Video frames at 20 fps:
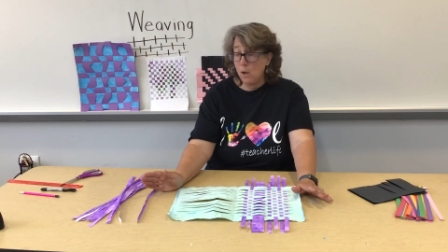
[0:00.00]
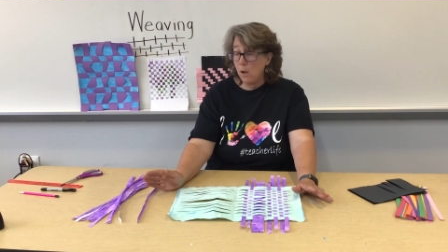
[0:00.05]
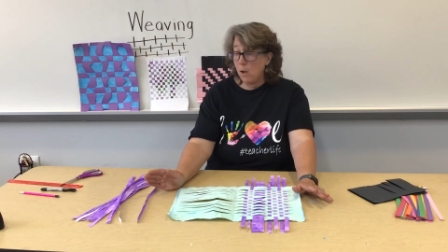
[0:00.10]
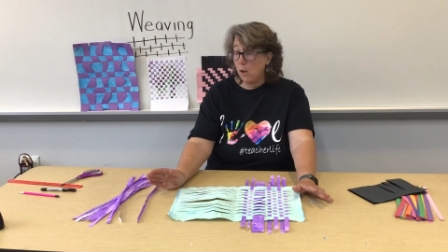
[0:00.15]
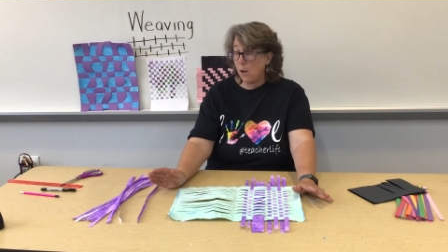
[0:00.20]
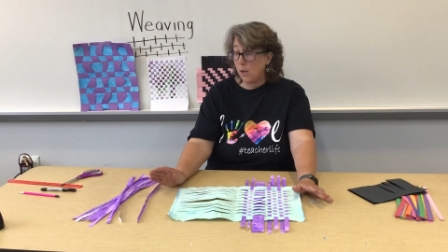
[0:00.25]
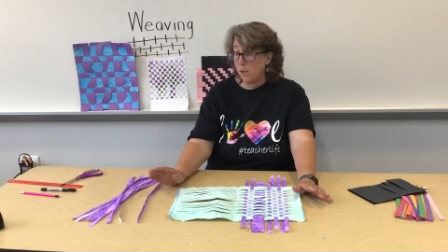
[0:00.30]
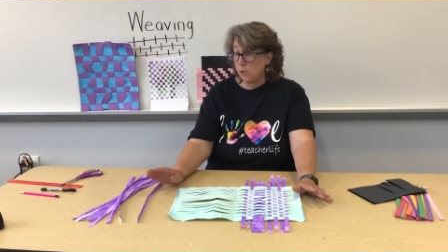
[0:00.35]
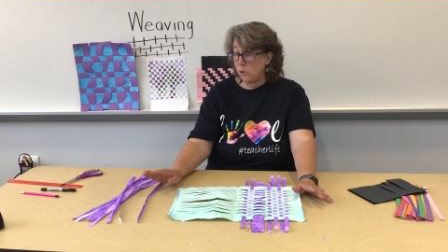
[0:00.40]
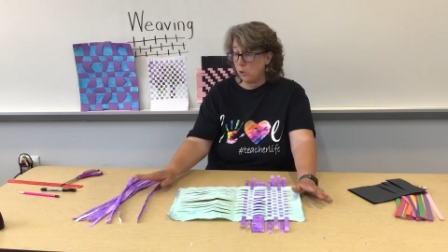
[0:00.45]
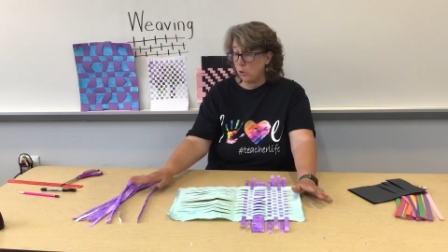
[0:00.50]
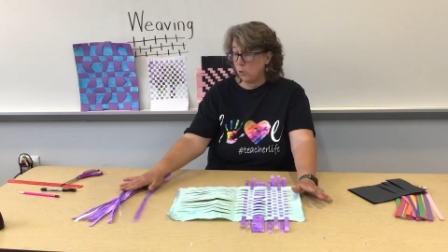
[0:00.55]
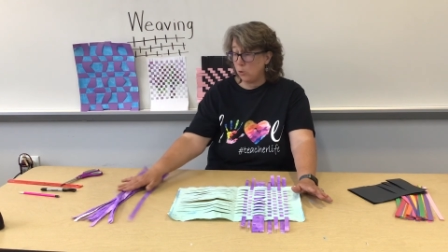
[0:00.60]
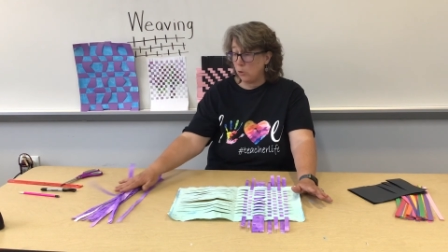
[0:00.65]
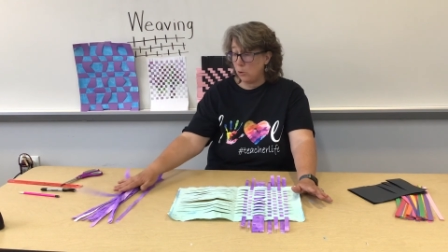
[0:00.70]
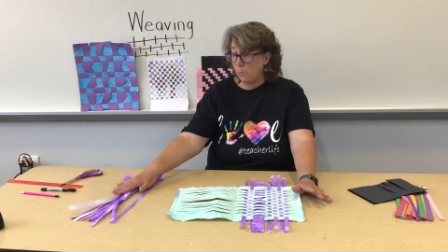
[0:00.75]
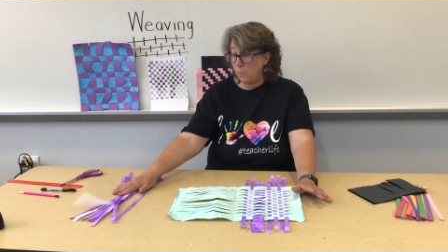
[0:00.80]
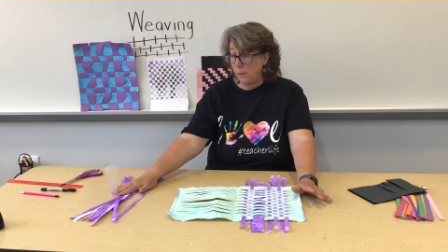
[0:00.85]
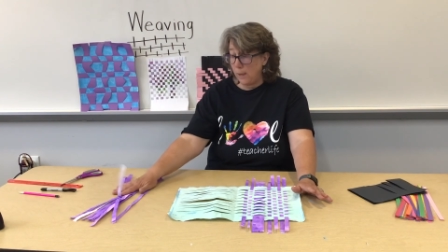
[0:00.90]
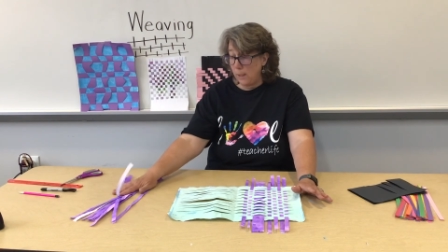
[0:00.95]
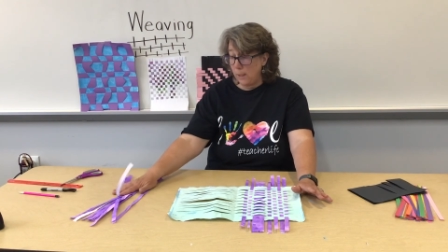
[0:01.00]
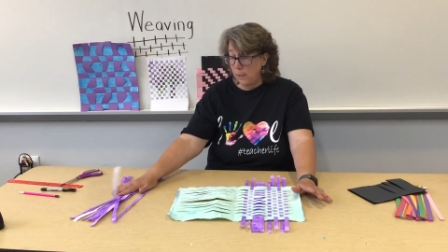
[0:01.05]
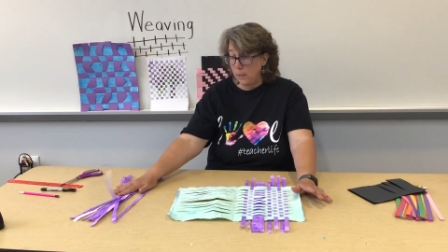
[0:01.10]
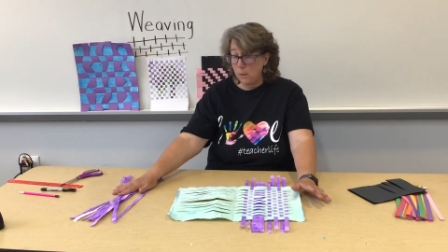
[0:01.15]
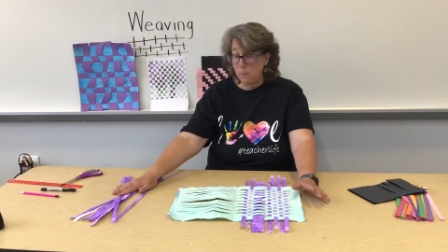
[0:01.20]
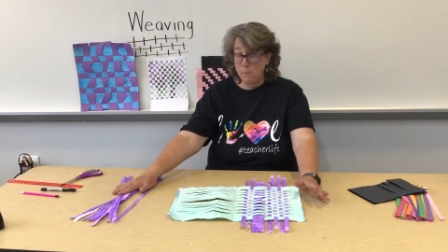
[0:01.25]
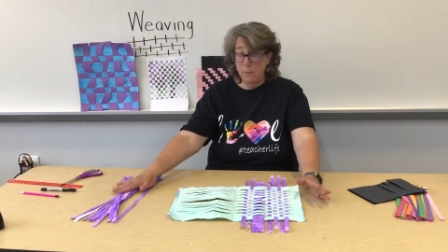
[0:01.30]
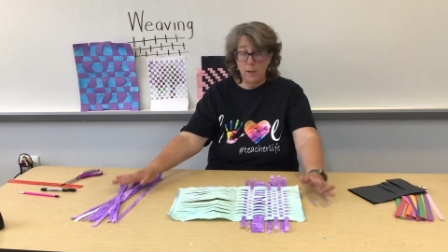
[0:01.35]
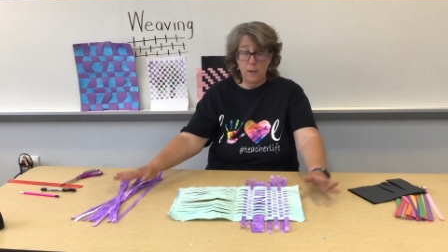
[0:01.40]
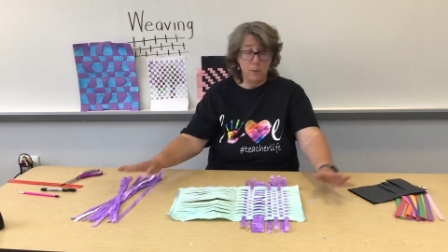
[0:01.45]
I showed you
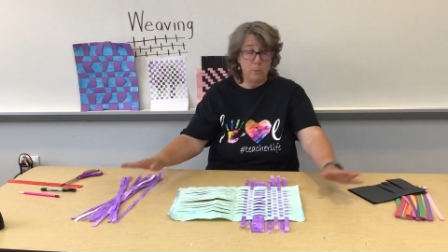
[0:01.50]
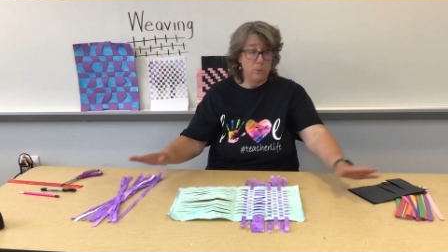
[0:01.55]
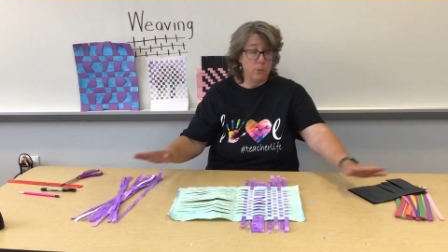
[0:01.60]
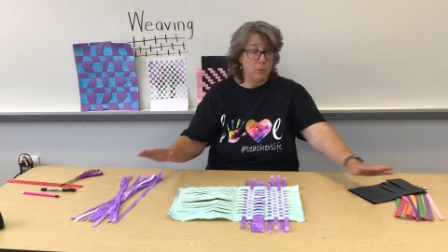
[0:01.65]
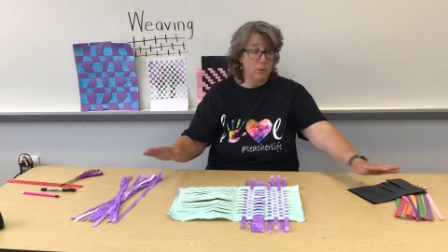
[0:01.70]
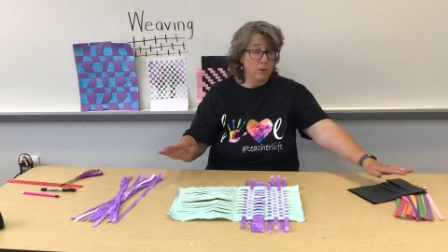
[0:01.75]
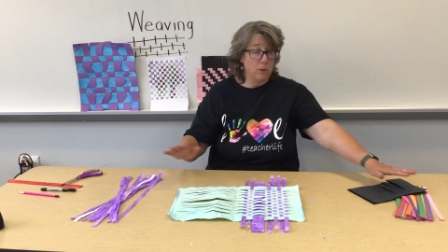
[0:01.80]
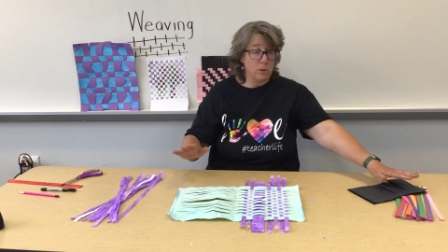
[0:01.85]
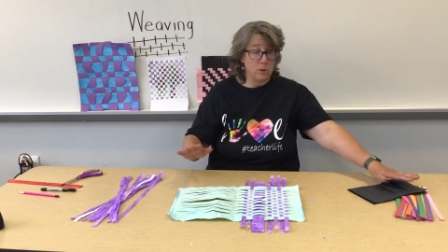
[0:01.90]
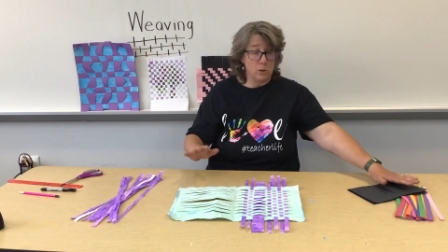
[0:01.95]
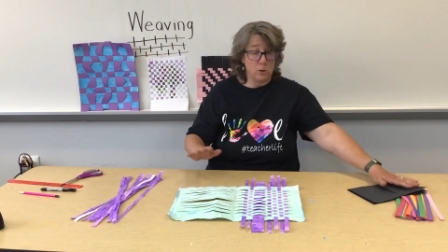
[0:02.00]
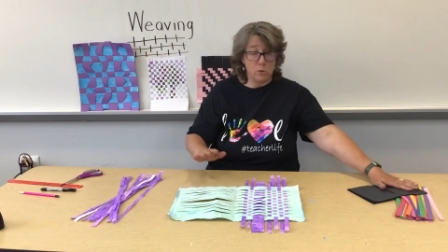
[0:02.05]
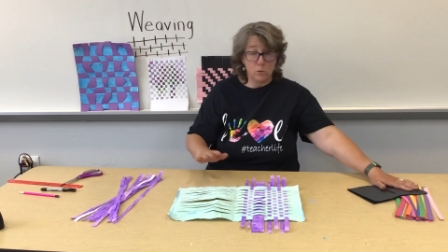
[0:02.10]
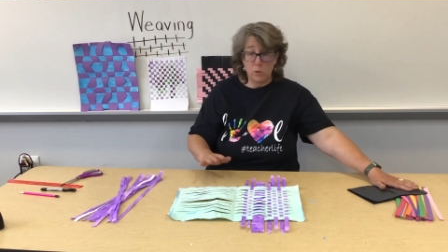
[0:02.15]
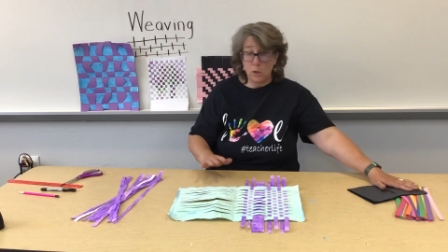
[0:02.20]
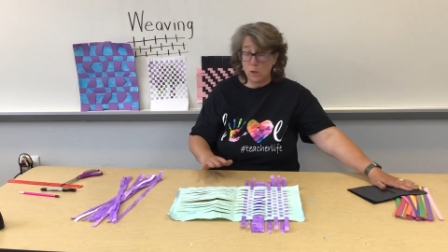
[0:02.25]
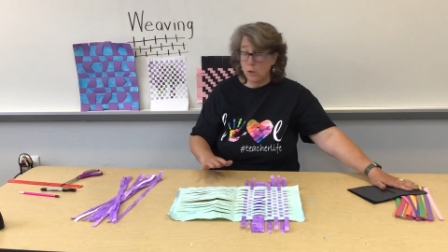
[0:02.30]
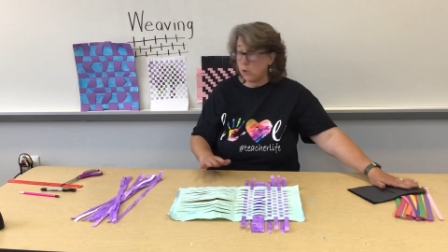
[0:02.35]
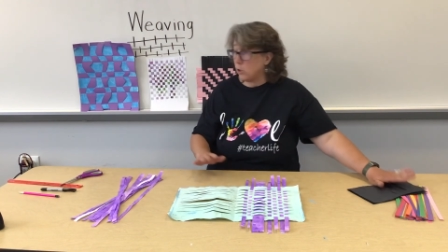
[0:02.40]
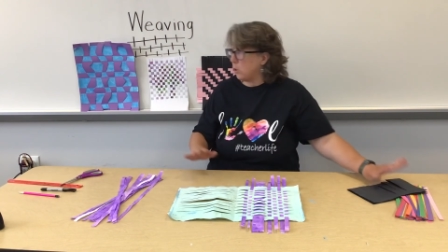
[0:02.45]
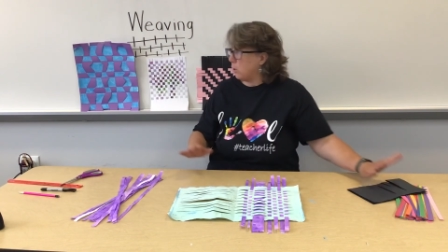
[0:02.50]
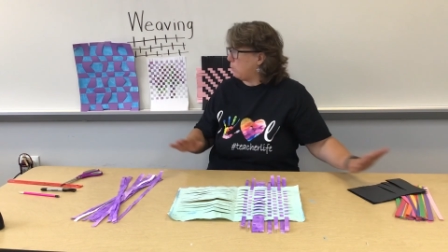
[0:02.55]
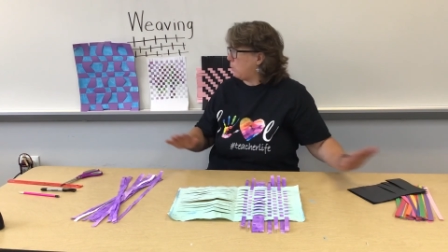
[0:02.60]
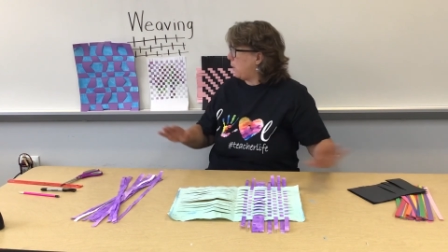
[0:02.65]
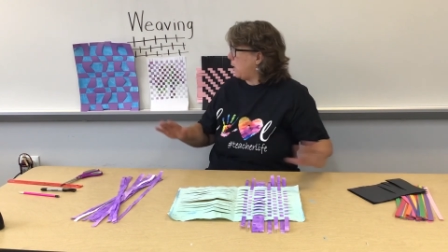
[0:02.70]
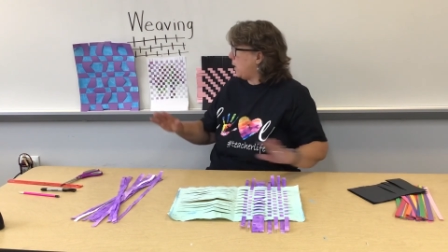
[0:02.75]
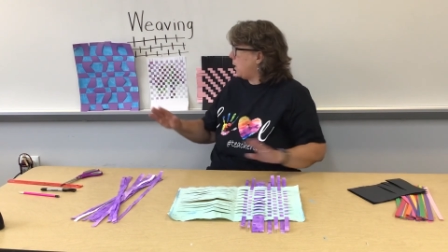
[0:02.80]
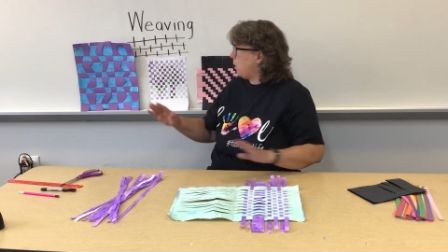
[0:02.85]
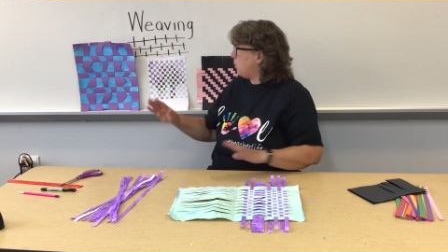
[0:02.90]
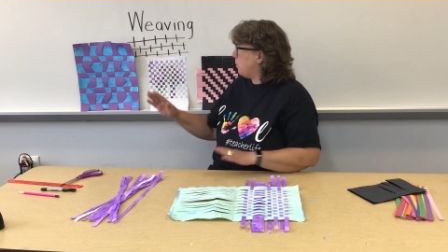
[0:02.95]
painted paper, construction
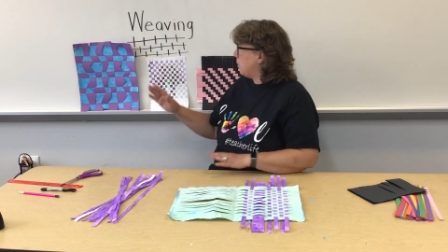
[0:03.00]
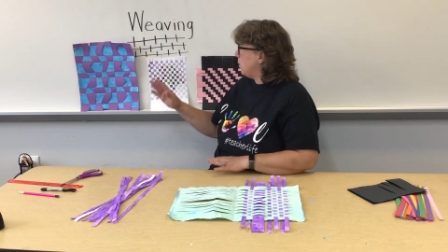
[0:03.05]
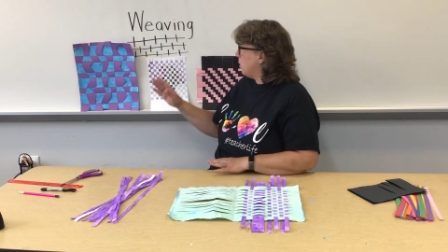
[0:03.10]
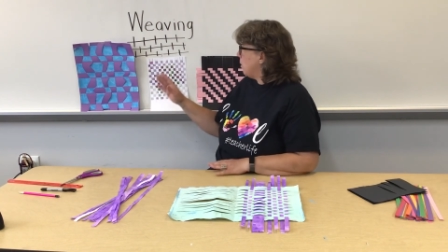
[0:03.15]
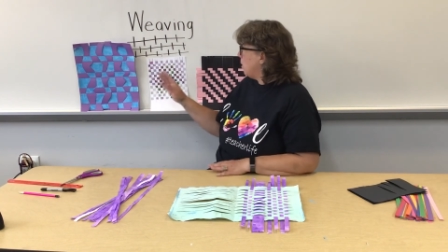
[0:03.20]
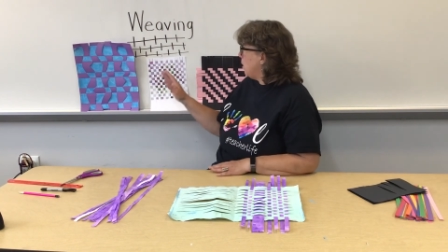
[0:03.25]
paper,